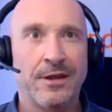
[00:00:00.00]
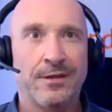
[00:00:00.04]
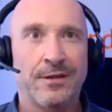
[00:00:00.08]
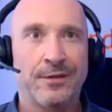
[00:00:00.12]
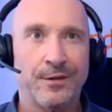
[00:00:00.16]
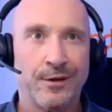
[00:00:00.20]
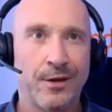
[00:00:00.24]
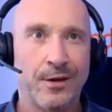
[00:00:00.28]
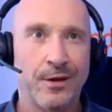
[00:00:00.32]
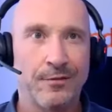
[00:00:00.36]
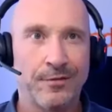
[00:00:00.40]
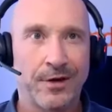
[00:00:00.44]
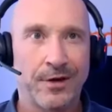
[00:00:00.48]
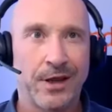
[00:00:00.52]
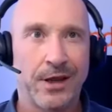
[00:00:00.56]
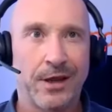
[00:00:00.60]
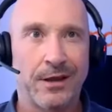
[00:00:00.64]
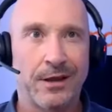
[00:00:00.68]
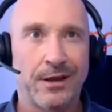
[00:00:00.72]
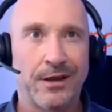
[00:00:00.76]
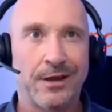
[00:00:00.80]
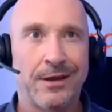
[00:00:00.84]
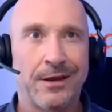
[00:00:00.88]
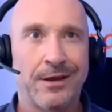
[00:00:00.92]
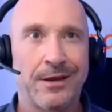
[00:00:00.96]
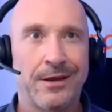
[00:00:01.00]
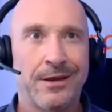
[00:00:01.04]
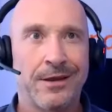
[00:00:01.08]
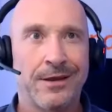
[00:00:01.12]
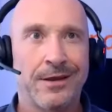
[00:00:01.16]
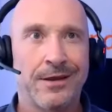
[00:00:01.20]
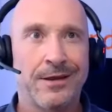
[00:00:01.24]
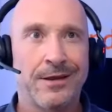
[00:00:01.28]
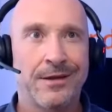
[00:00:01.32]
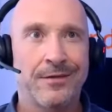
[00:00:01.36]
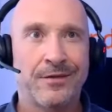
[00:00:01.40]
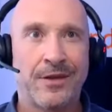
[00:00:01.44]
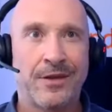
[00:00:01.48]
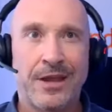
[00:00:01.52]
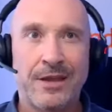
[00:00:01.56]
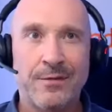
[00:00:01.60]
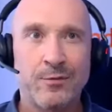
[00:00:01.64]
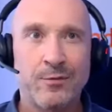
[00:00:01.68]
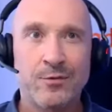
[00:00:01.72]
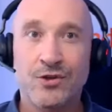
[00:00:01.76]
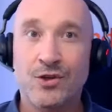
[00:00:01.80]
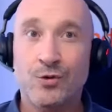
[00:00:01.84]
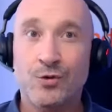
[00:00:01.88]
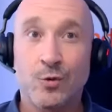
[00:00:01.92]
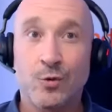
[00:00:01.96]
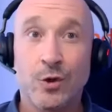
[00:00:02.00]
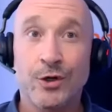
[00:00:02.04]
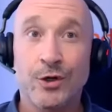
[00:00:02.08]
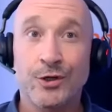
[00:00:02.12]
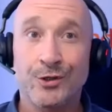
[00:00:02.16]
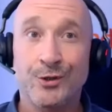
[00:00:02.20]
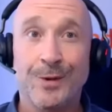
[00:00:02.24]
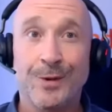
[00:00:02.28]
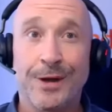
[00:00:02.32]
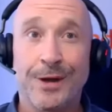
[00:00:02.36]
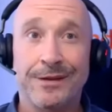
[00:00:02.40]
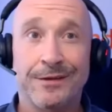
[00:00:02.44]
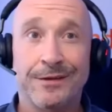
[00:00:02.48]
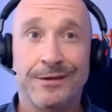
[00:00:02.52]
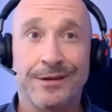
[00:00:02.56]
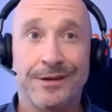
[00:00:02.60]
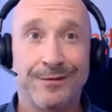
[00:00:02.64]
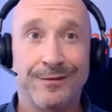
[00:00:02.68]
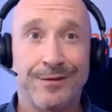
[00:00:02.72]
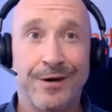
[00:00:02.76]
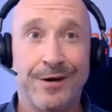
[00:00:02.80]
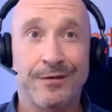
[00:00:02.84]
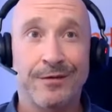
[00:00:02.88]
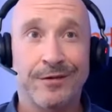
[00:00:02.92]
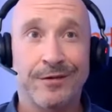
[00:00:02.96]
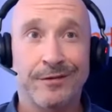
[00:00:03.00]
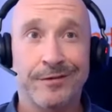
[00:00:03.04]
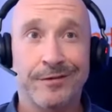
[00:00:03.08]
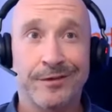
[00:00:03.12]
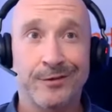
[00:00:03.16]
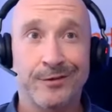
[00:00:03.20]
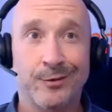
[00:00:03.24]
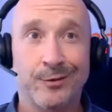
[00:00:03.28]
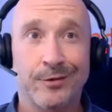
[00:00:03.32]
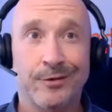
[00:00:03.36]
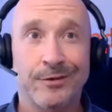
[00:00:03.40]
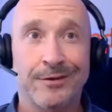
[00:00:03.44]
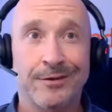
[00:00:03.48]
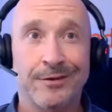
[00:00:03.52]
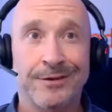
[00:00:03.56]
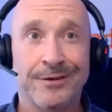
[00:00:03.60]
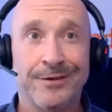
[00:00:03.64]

that covered it. So even with just words, you made the thing very, very visual.